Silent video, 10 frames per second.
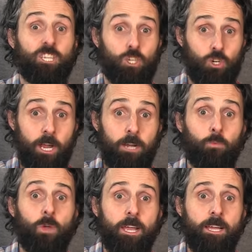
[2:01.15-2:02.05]
straight
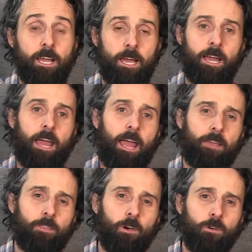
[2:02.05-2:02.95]
week,
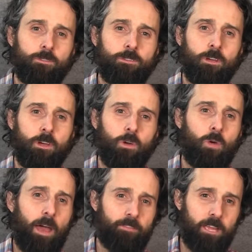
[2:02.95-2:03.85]
and those who
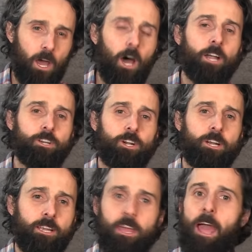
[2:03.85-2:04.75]
had the under
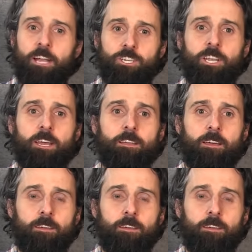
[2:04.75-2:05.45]
cashed in,